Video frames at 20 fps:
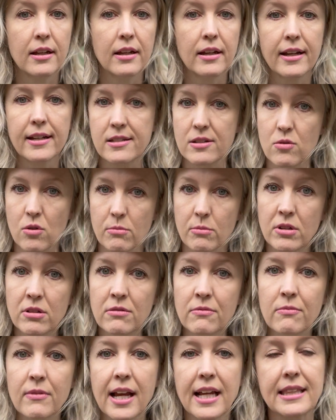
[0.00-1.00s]
It's
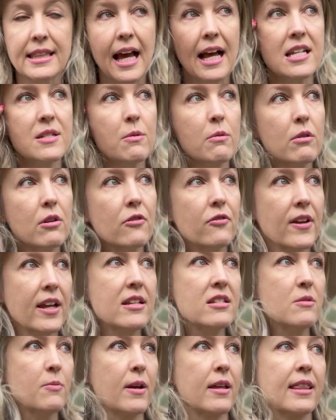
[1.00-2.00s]
normal. Like, that's what we're
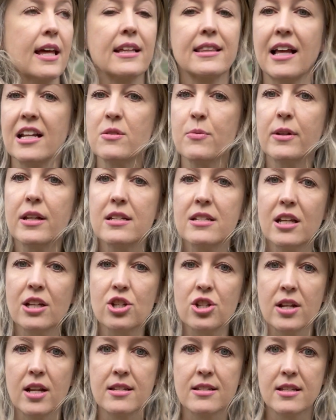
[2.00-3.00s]
faced with. Like, that's what
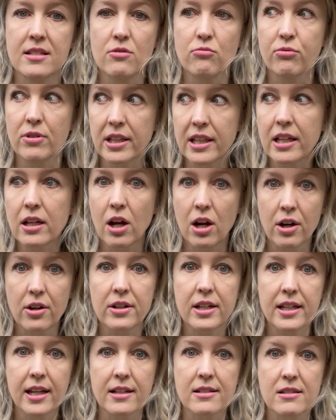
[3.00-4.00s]
addiction is. It's really hard
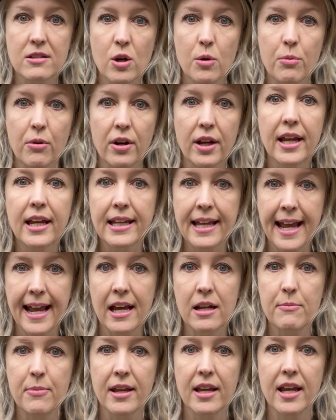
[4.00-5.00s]
to get sober. It
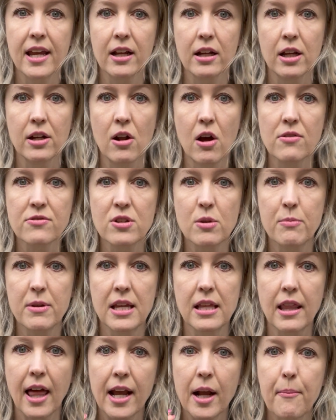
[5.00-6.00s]
can be. It can also
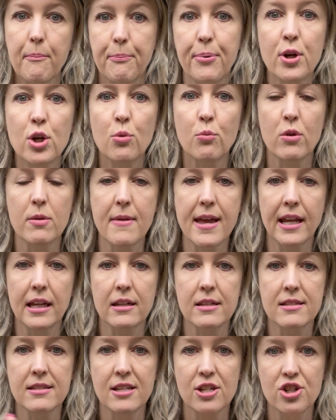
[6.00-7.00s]
be like, boom, we make a
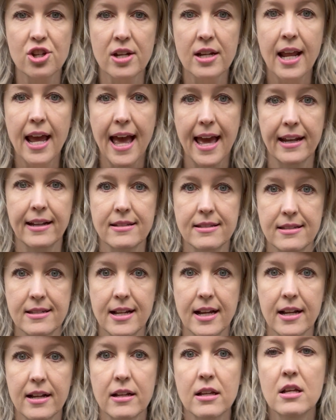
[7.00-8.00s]
decision and it's
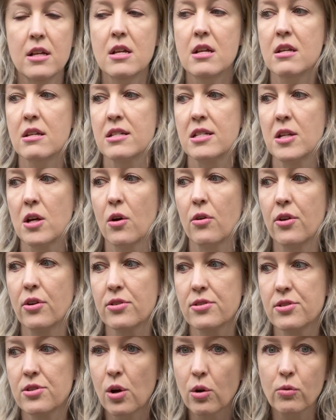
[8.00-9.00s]
done. So
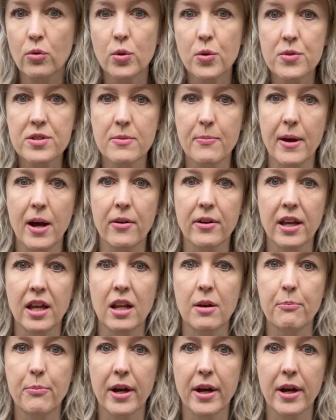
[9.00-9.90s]
there's no rules about it.